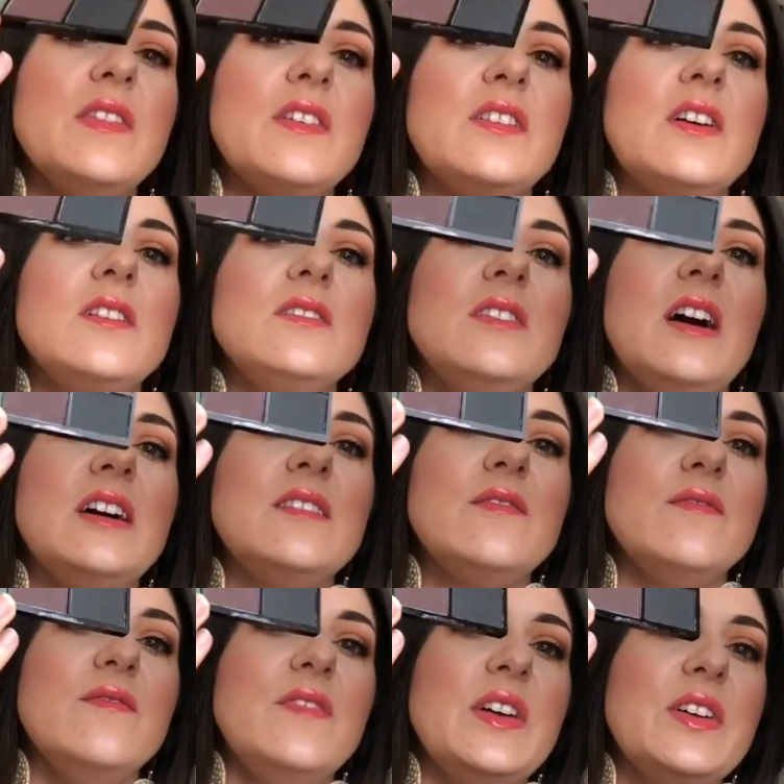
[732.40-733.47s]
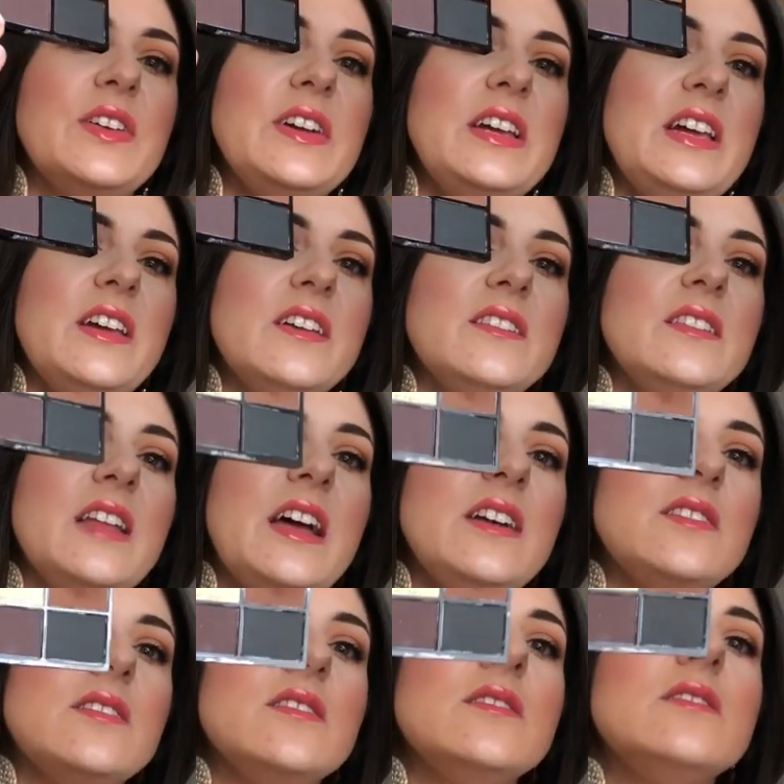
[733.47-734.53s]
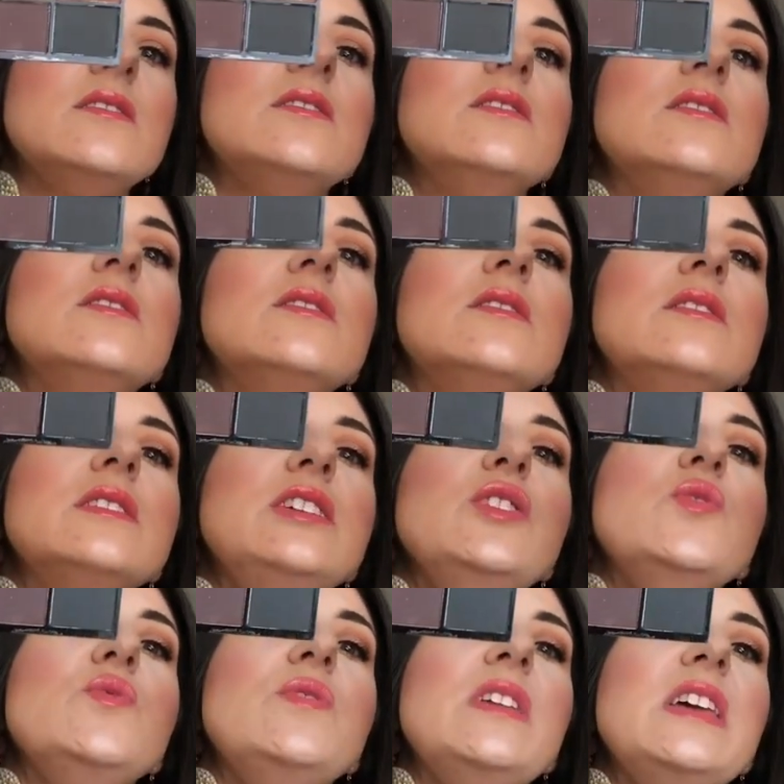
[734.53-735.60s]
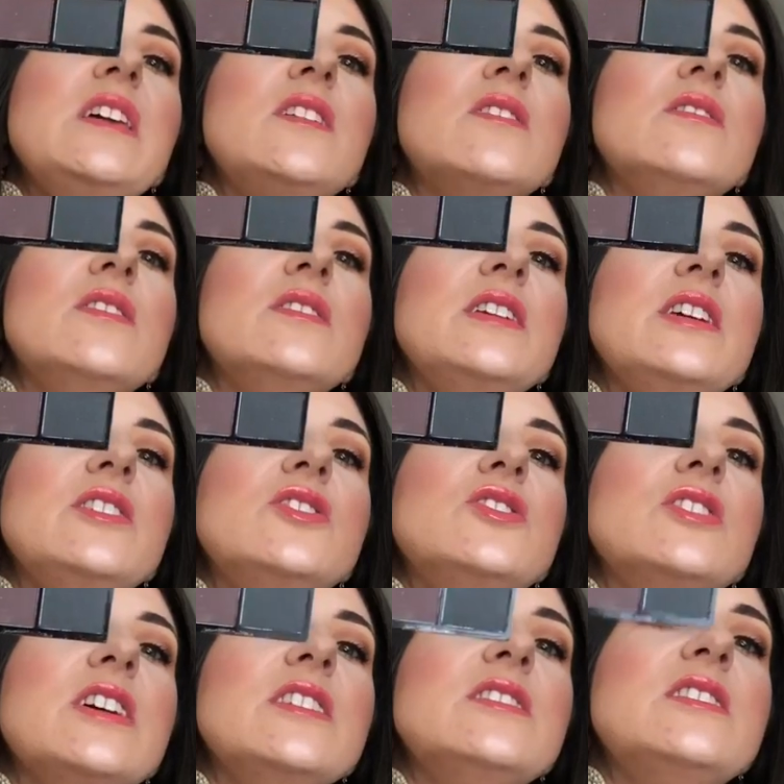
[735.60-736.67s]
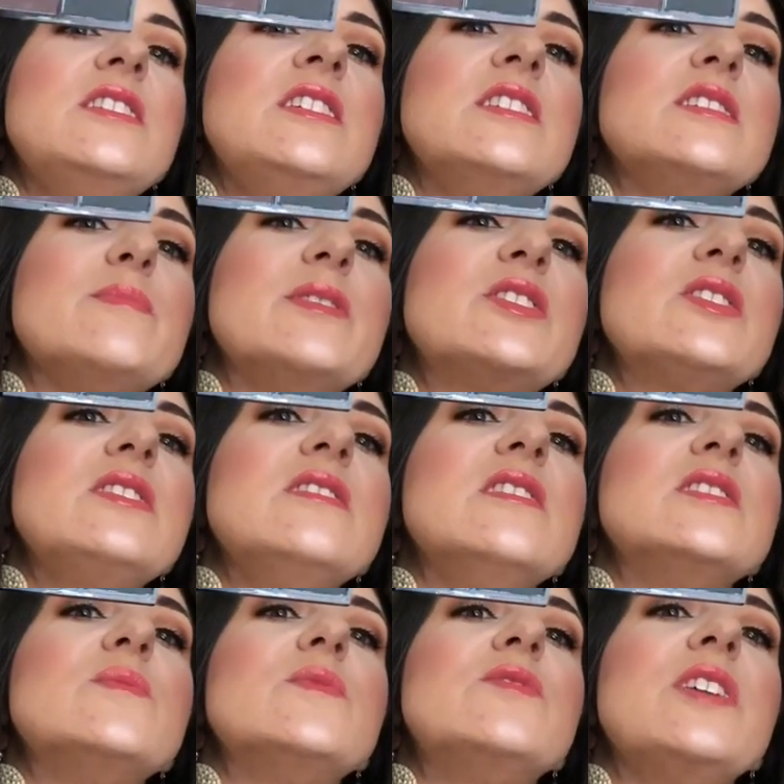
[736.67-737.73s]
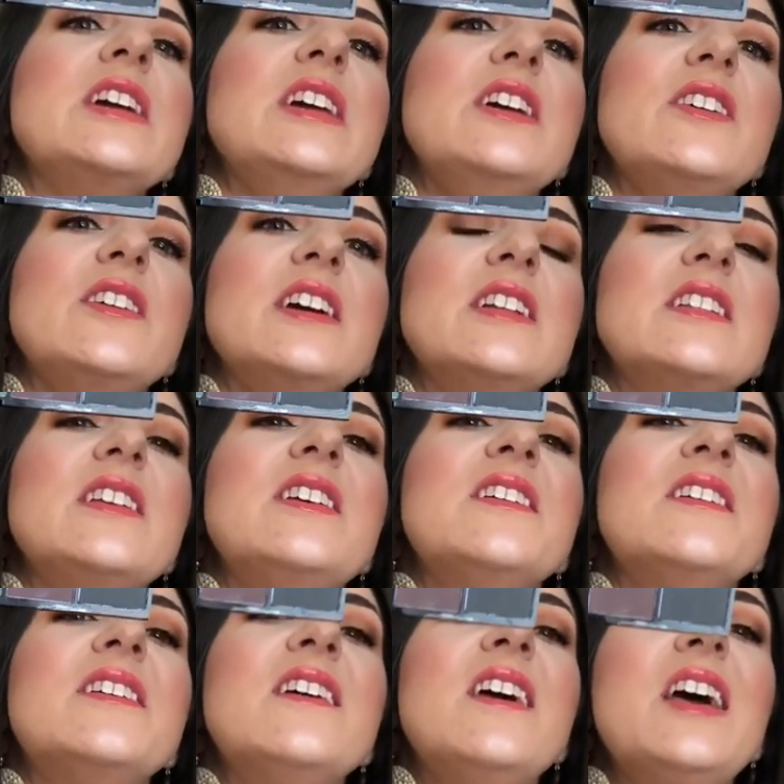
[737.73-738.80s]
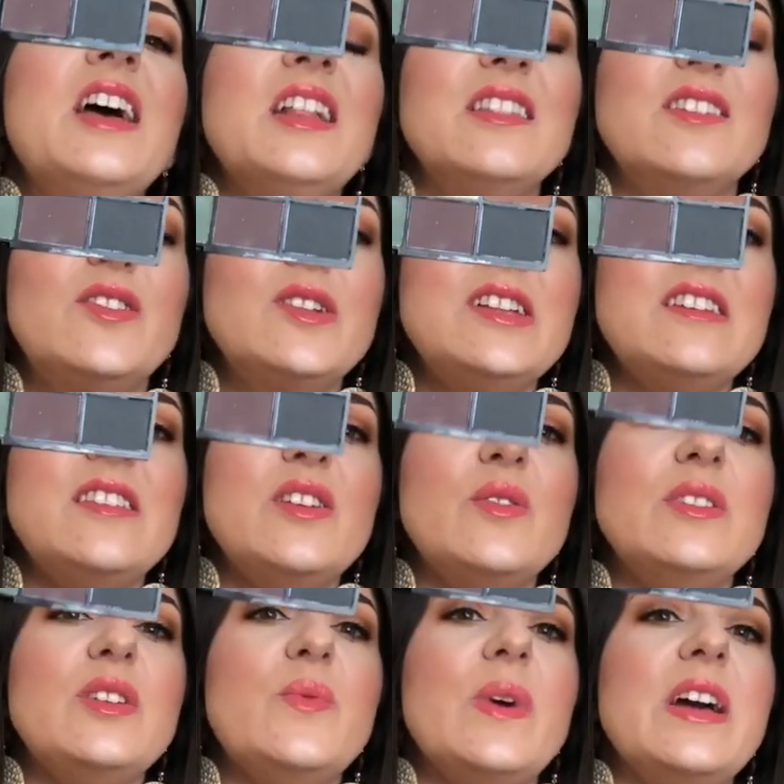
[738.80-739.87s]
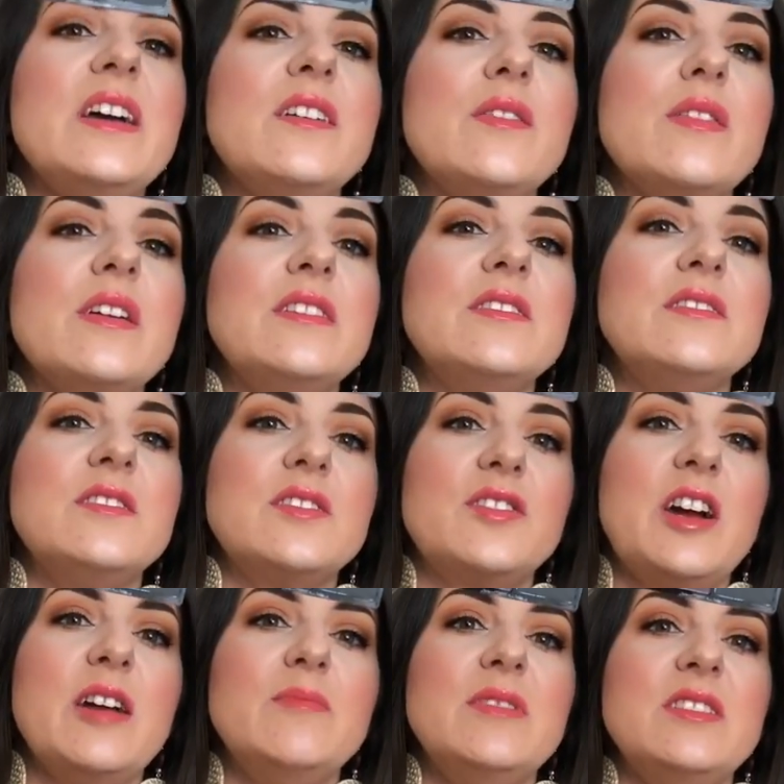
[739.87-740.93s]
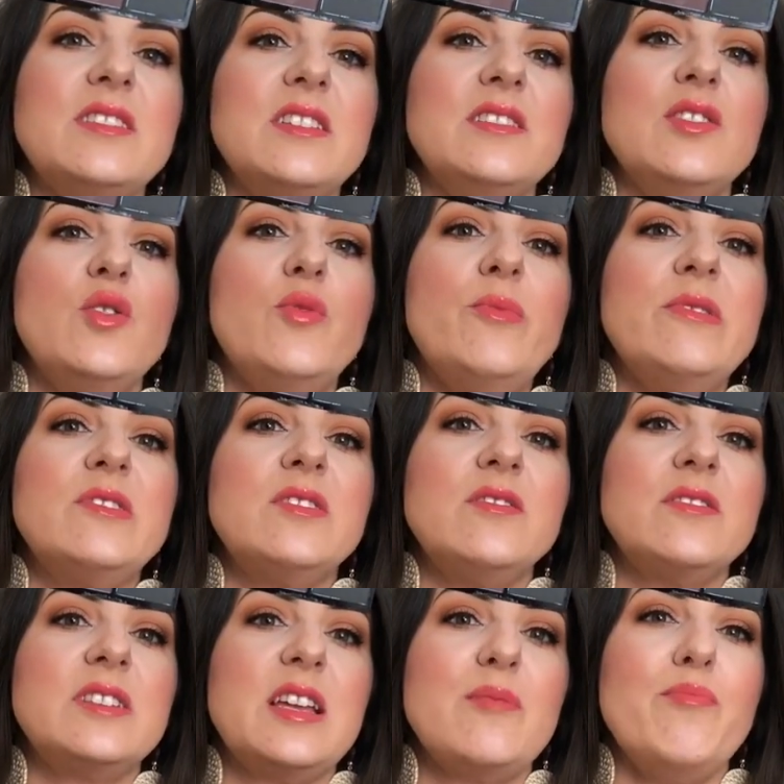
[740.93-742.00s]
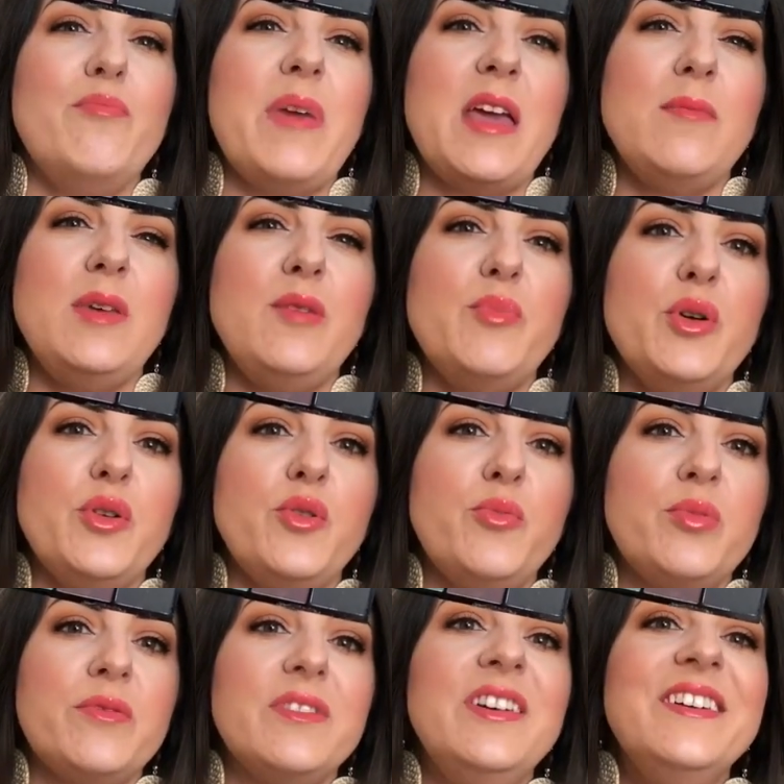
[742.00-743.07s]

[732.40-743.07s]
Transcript: There are a lot of very like unique looking shades in it, especially this one right here. It literally, the only way I can think to describe this is it almost looks like baby poop.